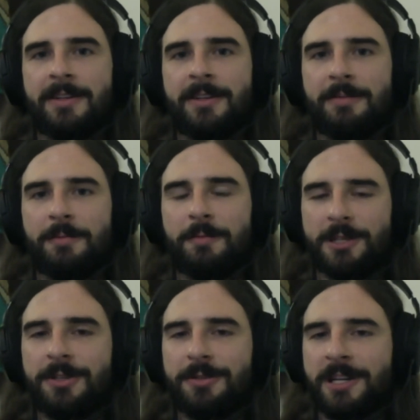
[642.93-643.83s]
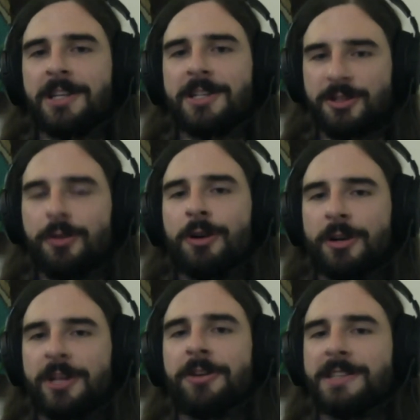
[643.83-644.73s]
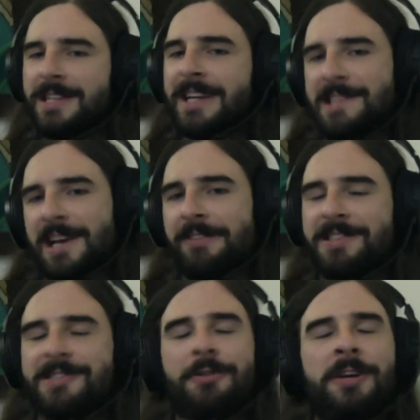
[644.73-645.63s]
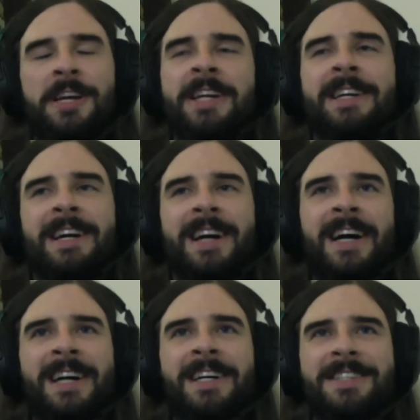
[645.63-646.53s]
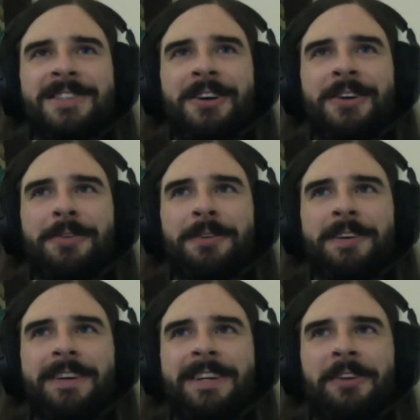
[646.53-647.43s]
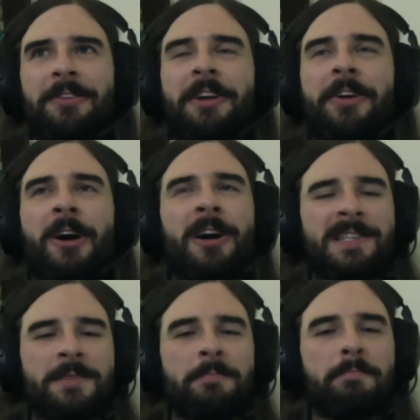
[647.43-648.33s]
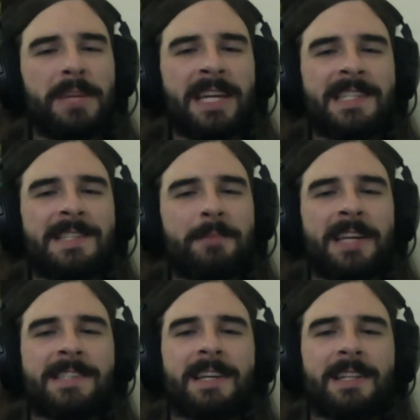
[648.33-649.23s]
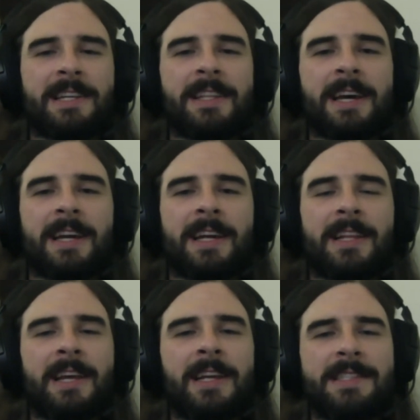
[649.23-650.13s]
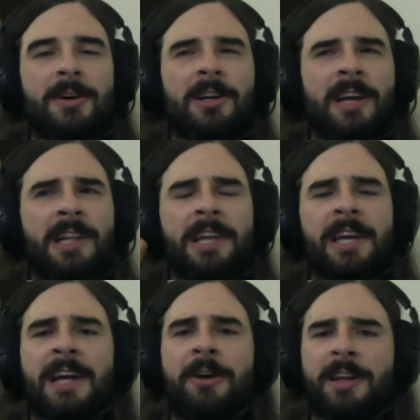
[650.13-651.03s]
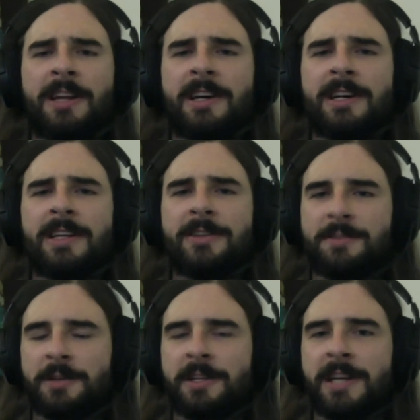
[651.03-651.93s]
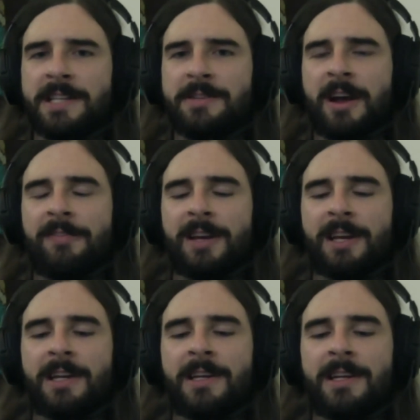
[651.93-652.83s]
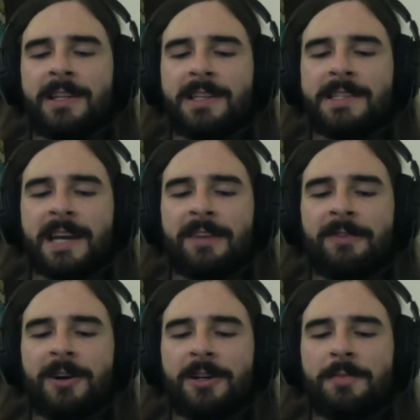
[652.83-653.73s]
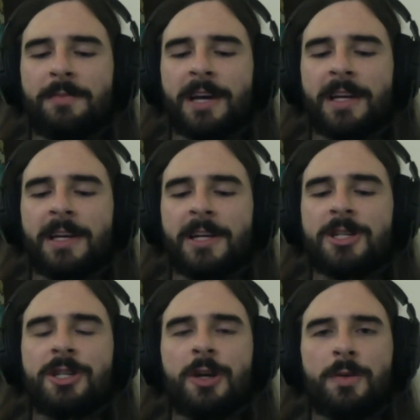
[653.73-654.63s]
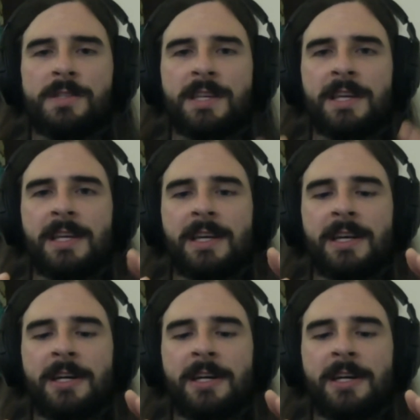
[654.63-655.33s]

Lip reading: we do need a story. It's nice to have a story. So there are some beats basically that, and it's all kind of laid out in there's a really nice graphic in the second volume that shows the